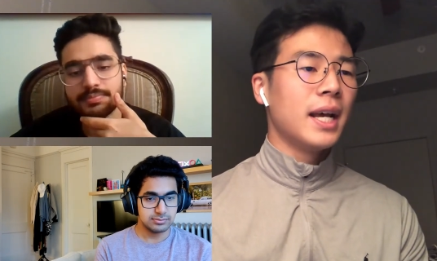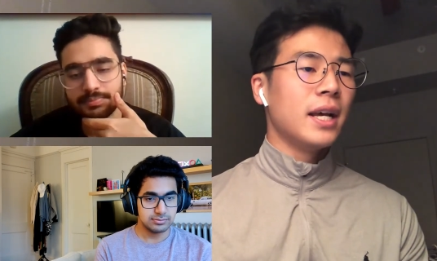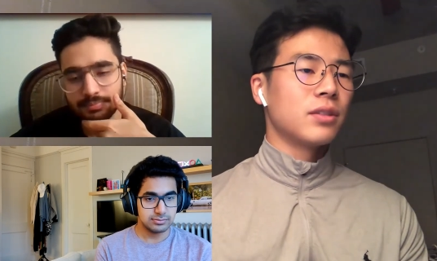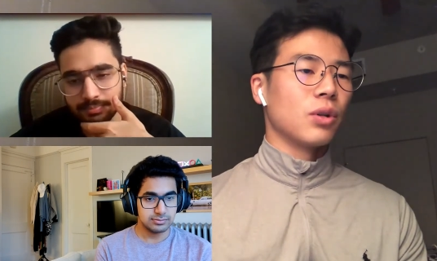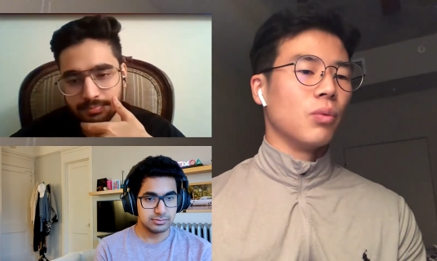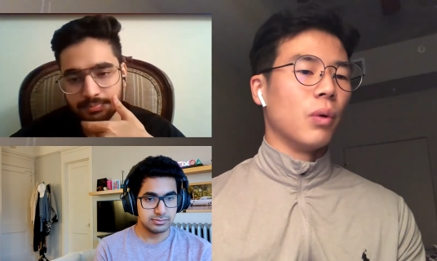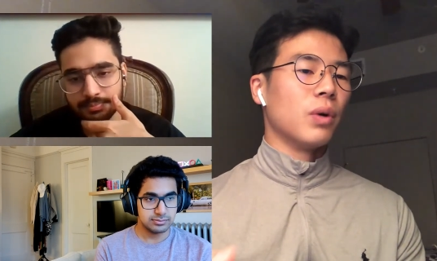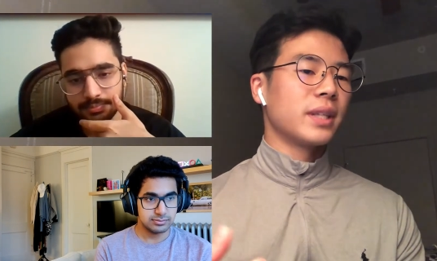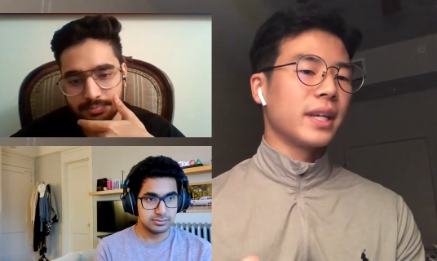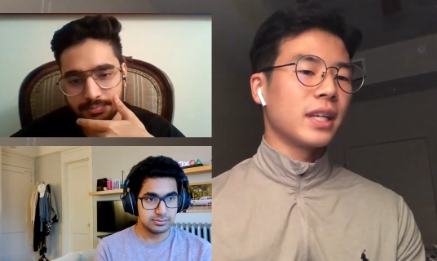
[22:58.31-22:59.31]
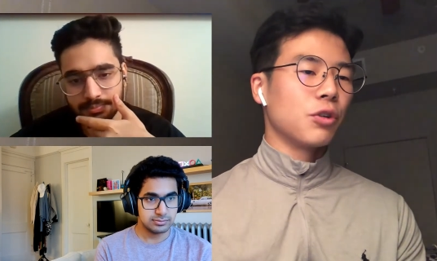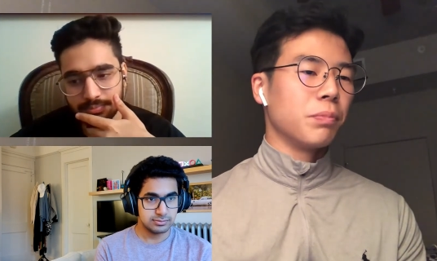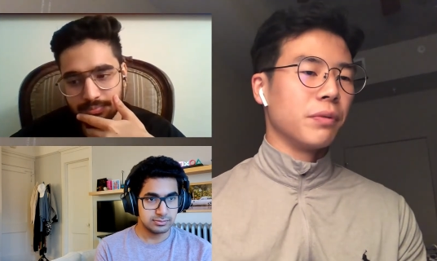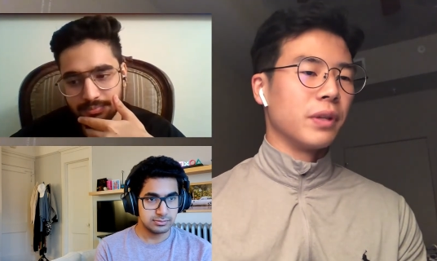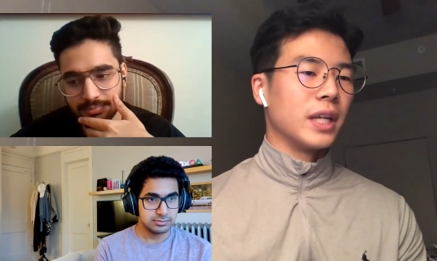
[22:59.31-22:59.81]
Speaker 1: So what we're thinking mm. would be
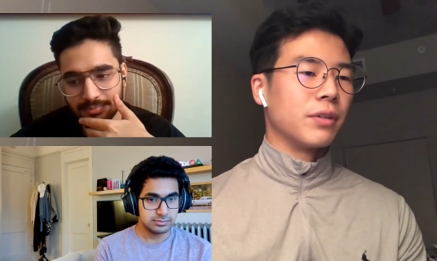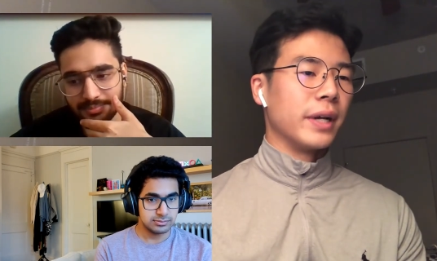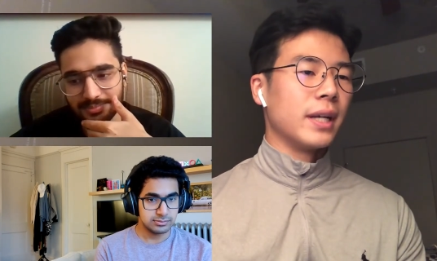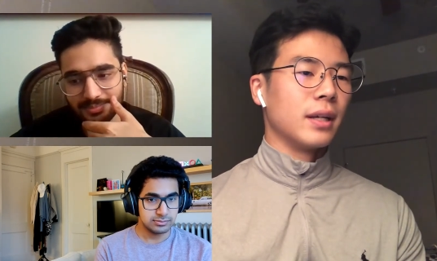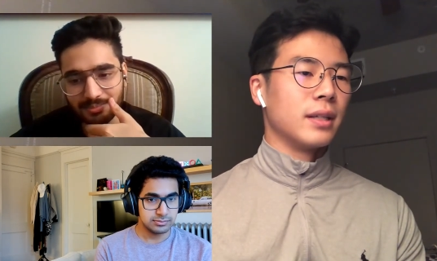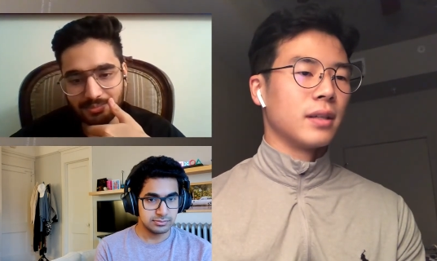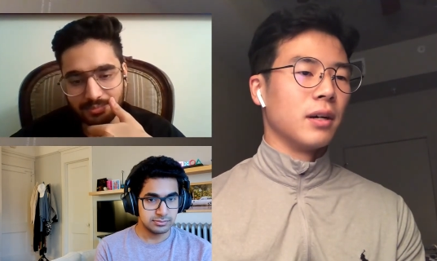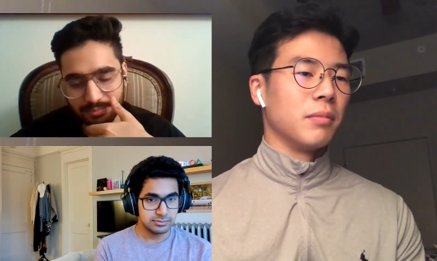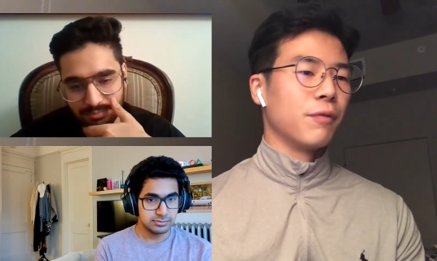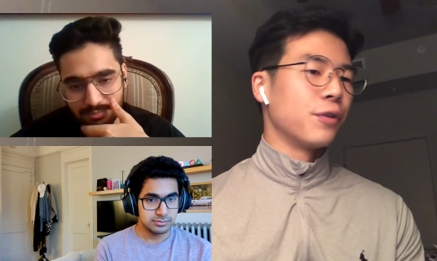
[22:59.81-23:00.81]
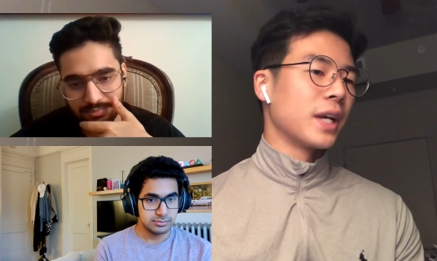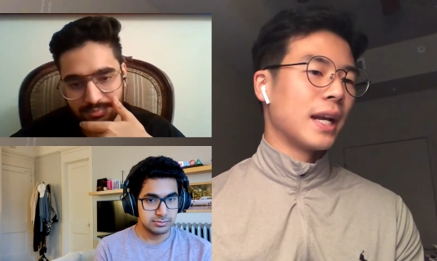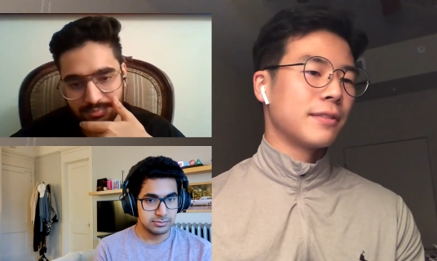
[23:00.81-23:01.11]
mm. really great is um, if we can have